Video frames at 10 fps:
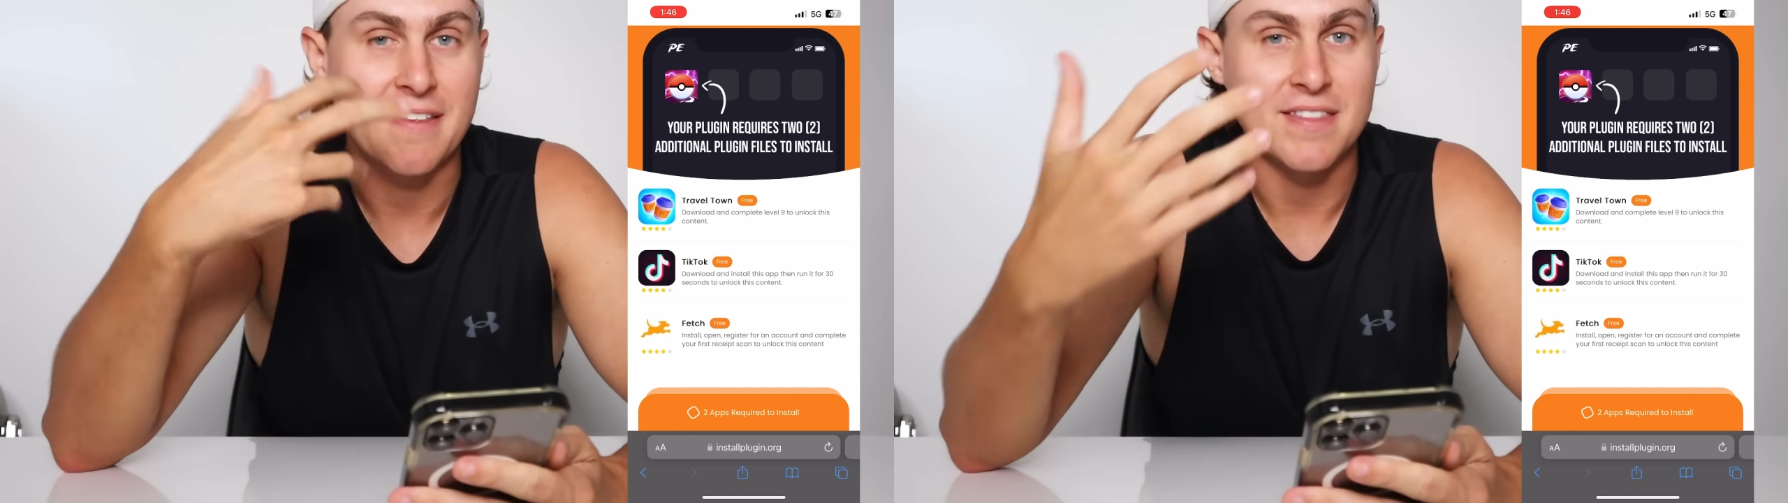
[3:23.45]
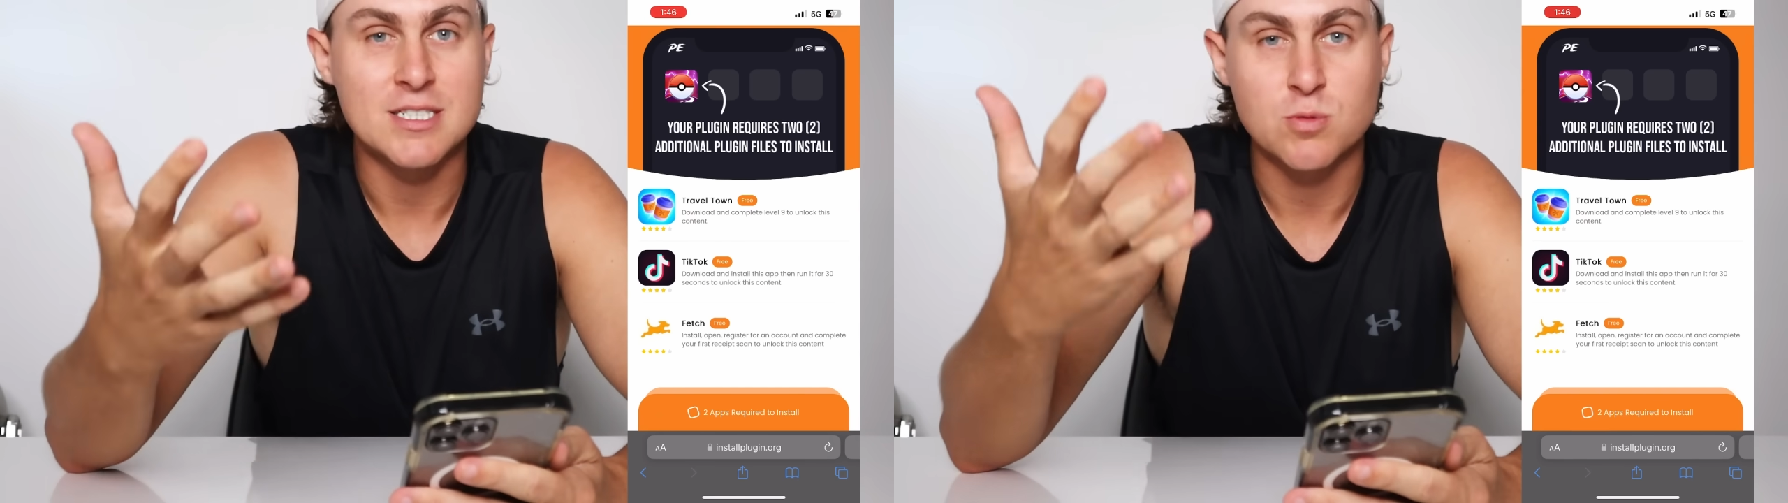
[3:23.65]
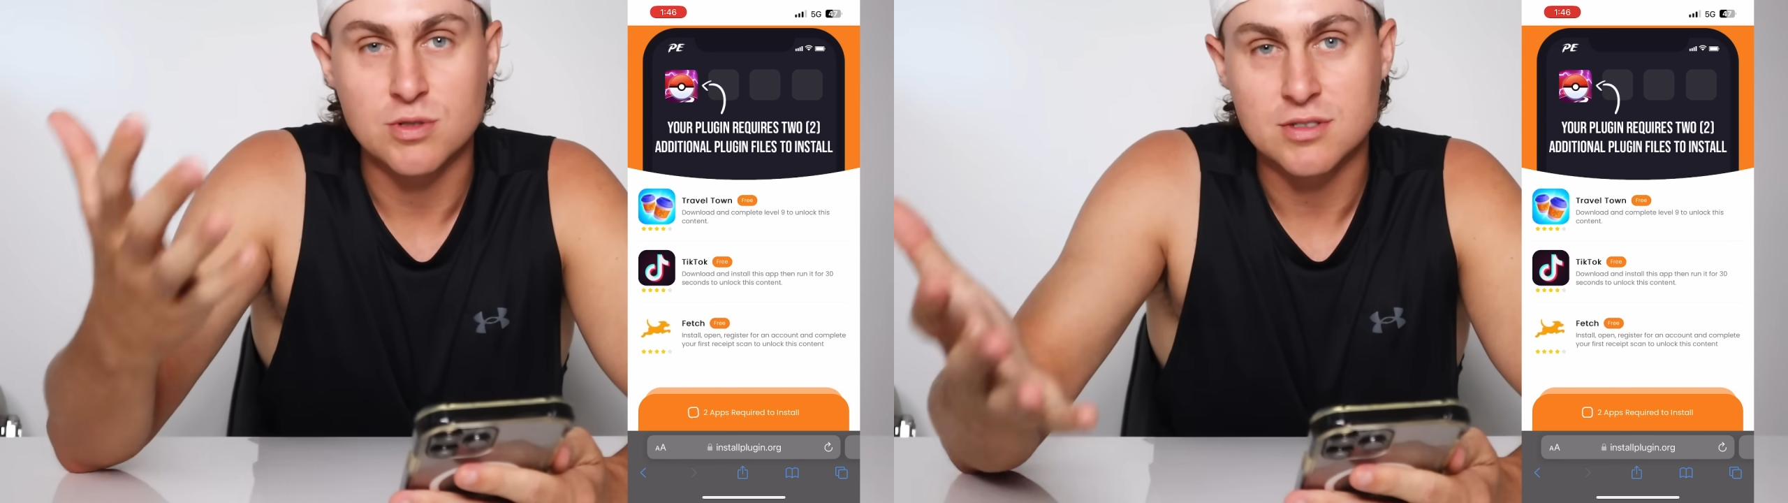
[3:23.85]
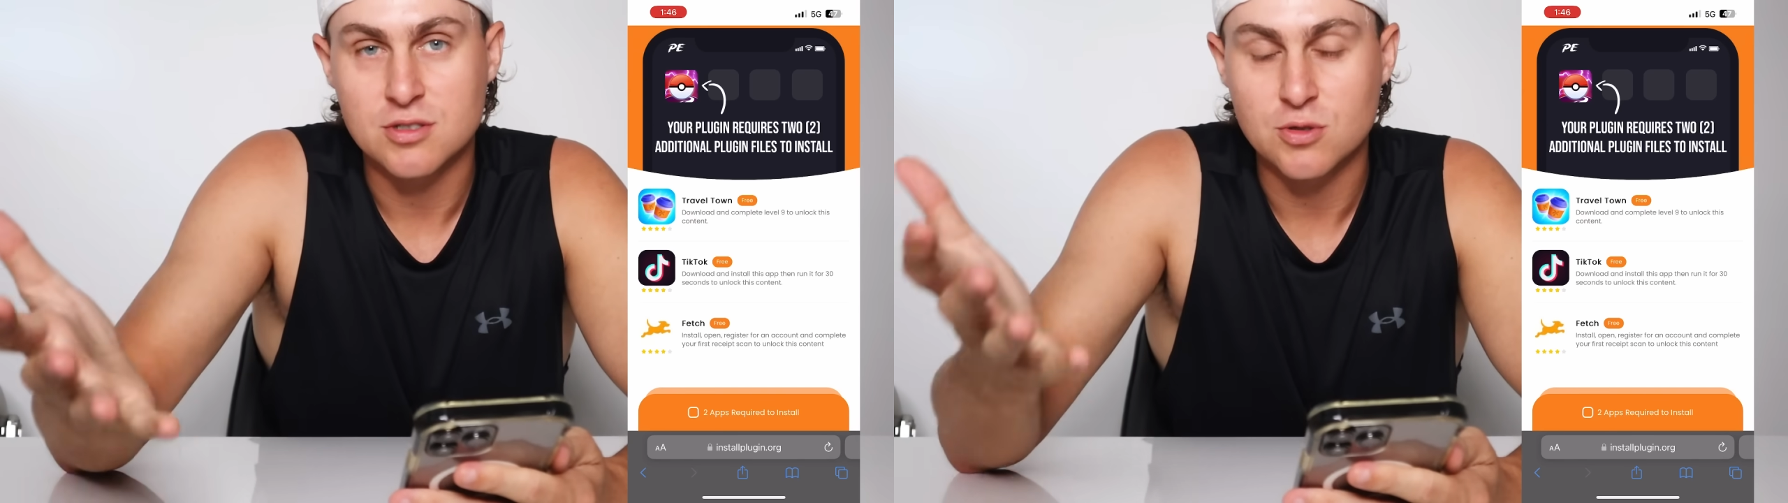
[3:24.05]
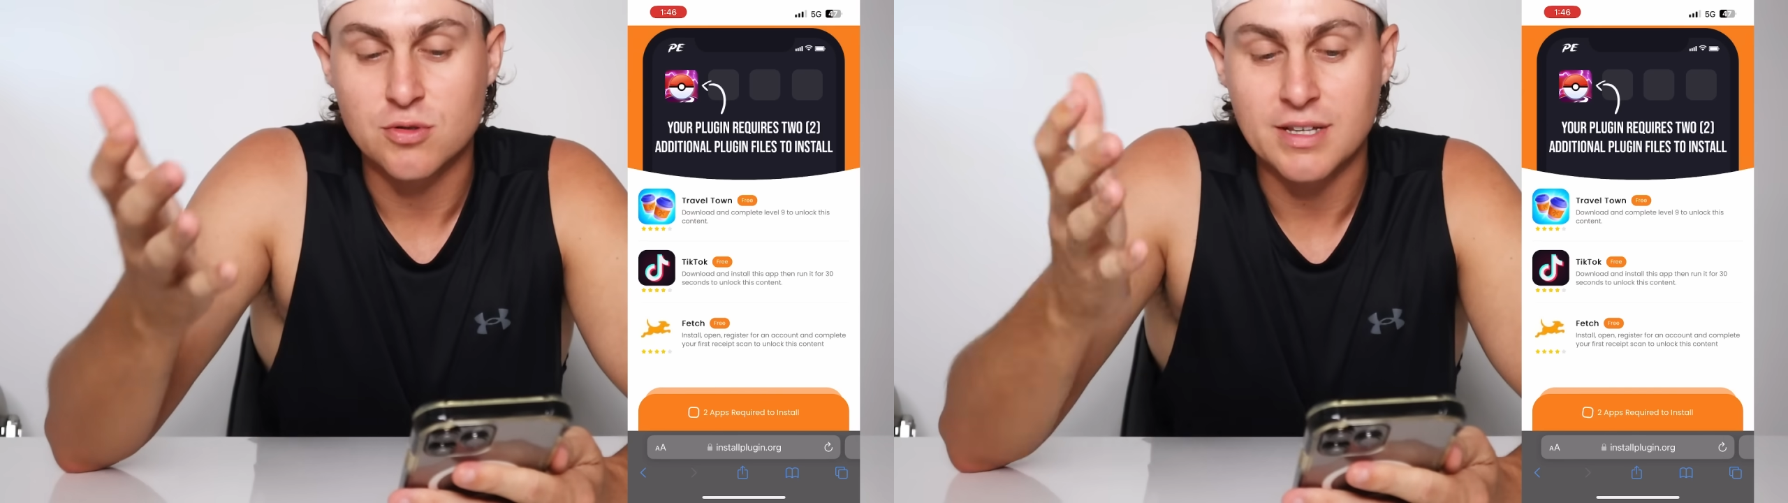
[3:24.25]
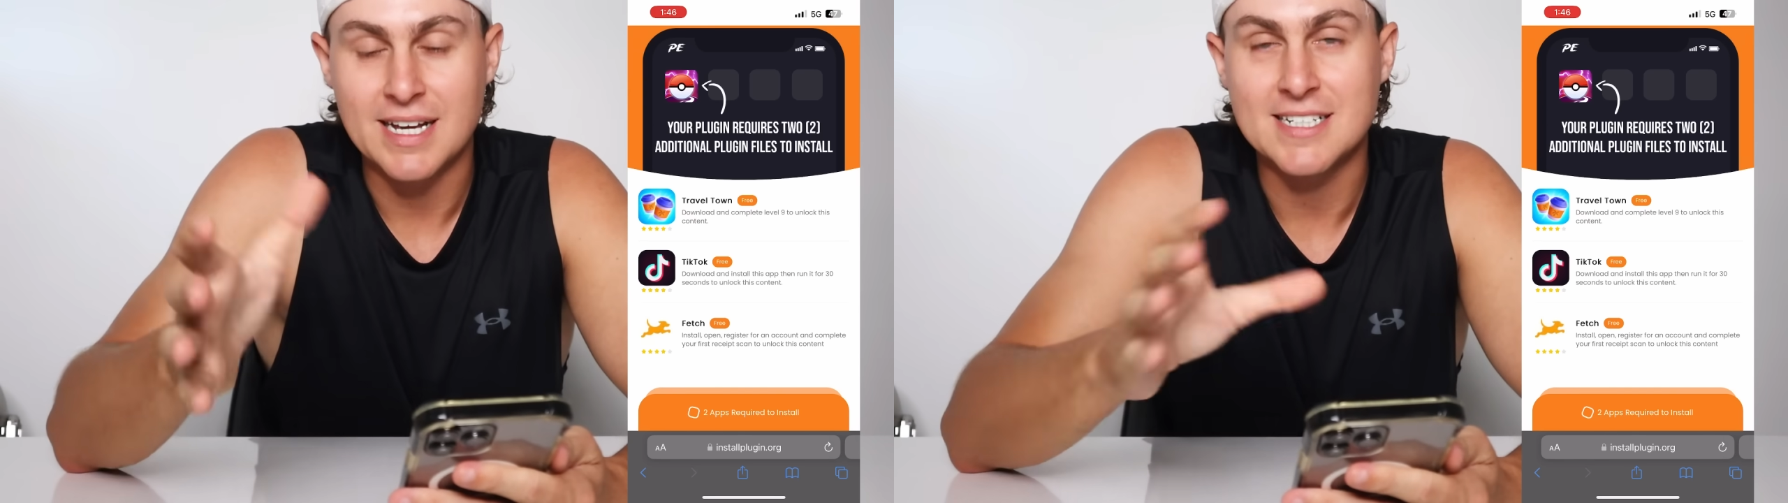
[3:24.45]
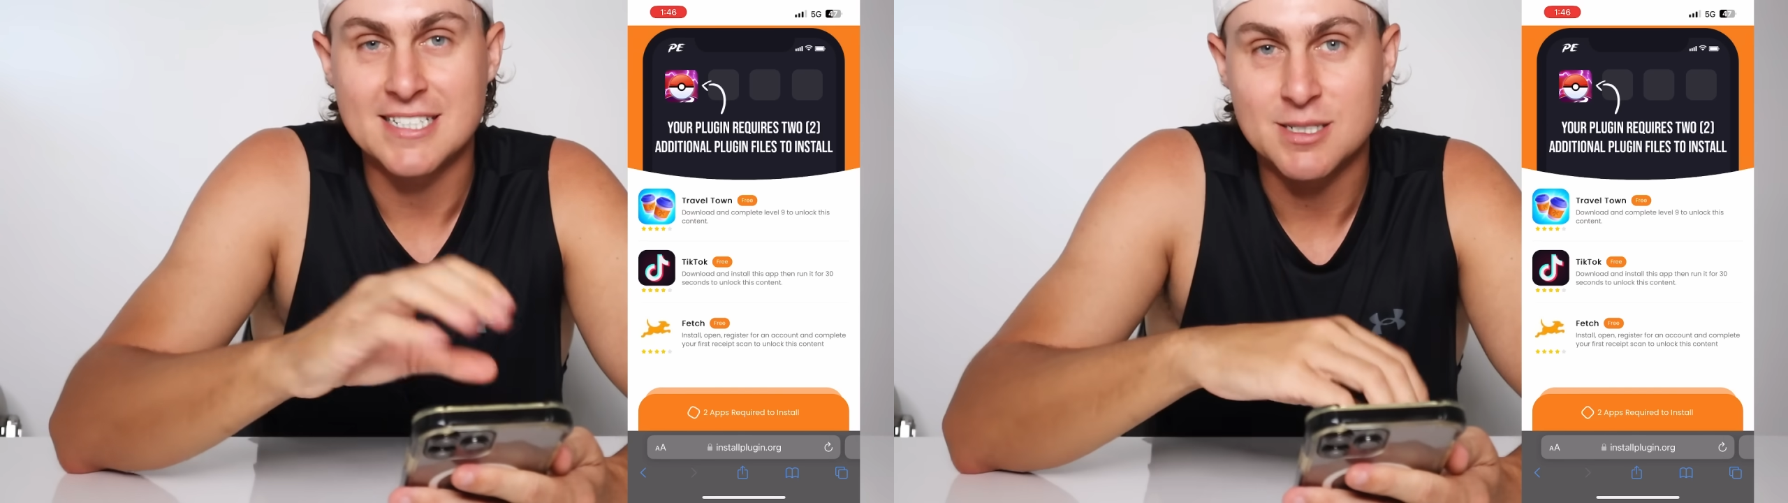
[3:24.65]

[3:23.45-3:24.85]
and this will install the Easy